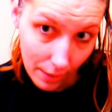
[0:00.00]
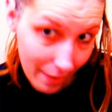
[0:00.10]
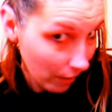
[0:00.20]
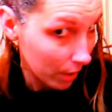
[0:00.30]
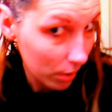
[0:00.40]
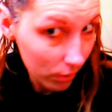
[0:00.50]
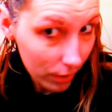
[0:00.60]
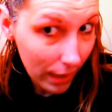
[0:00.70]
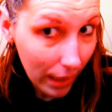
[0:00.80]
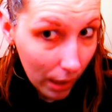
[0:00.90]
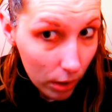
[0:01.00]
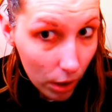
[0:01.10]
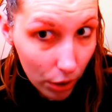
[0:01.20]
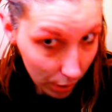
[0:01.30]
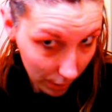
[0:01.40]
now
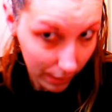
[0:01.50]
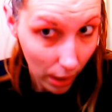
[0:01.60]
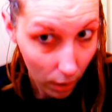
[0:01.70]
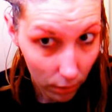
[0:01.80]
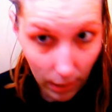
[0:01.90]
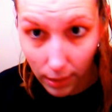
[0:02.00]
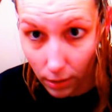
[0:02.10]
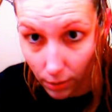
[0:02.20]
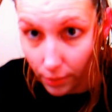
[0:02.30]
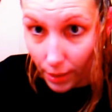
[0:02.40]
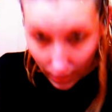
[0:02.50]
you can tell it